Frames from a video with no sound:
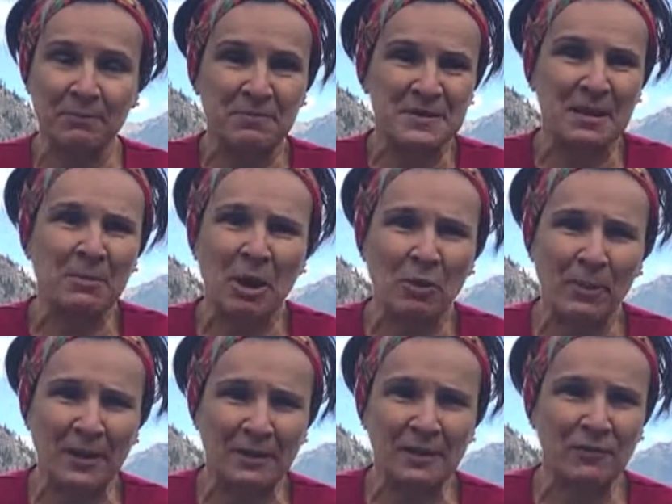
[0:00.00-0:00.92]
somehow
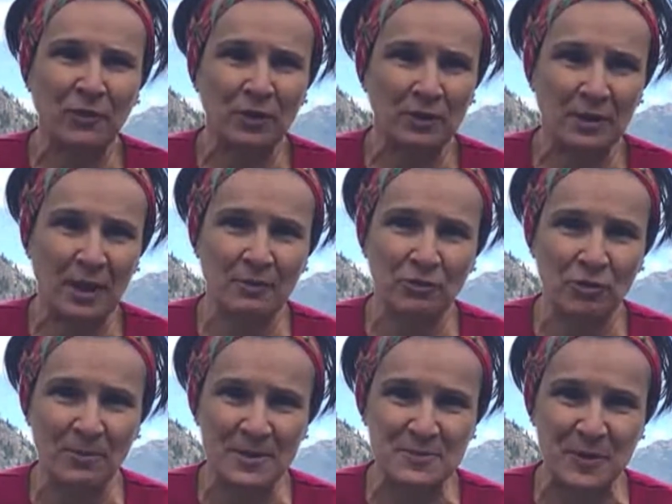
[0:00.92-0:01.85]
by default a
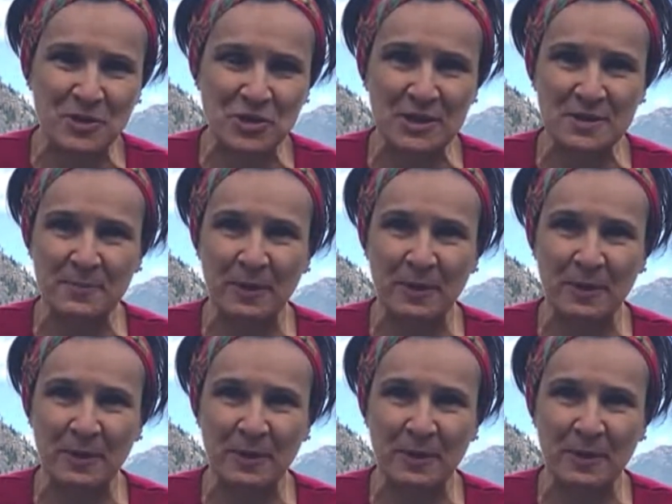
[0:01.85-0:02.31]
trauma specialist,